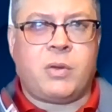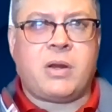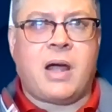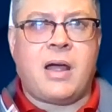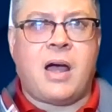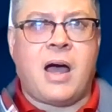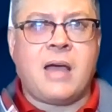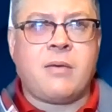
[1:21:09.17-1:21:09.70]
But
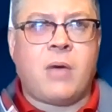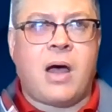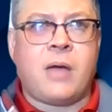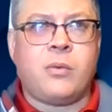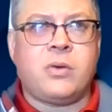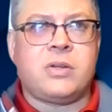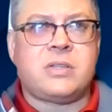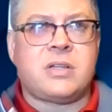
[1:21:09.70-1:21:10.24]
I I,
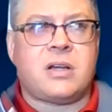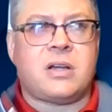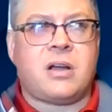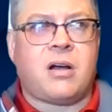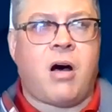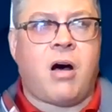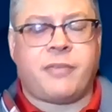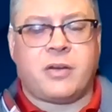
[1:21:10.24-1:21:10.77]
I would
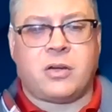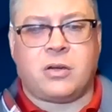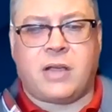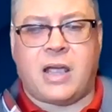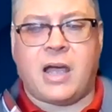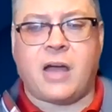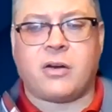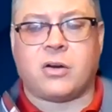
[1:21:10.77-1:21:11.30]
uh, often
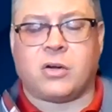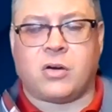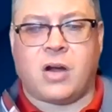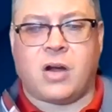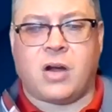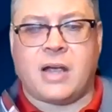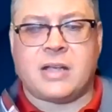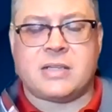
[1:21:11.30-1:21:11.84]

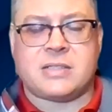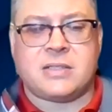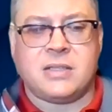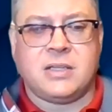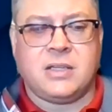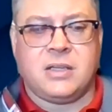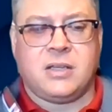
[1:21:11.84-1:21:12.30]
categorize